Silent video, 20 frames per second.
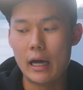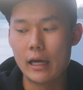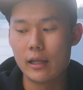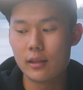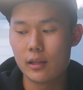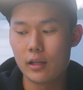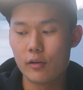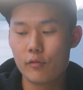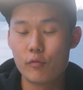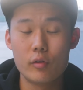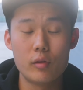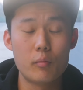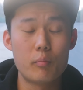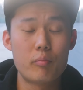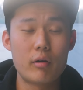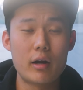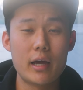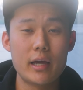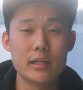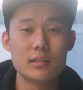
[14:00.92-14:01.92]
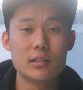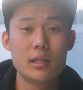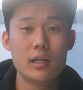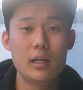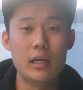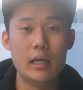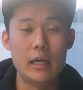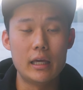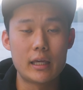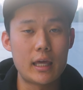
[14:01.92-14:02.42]
I think for the price,
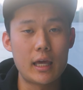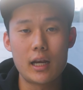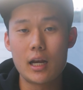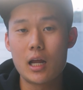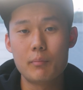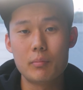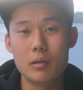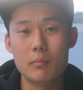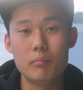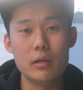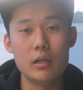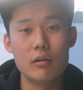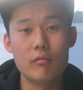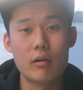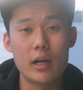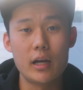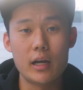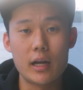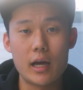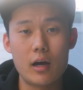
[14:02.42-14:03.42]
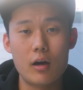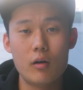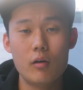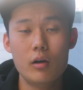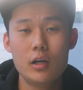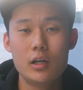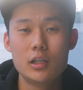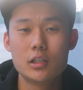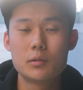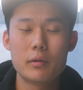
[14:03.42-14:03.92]
it cannot be beat right now,
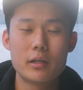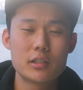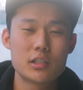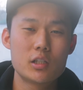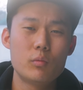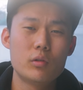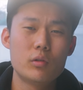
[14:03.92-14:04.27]
especially